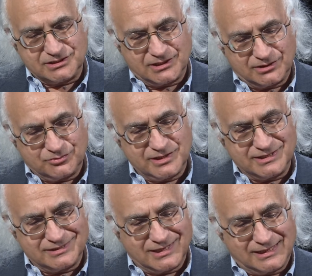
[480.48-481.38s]

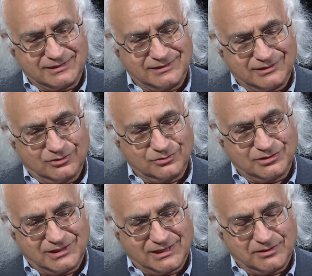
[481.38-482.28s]
agree that
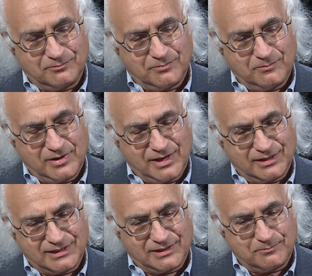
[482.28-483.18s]

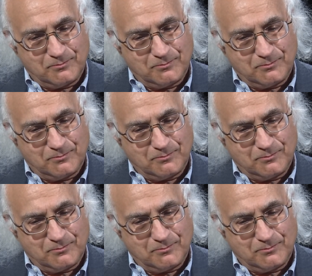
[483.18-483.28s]
that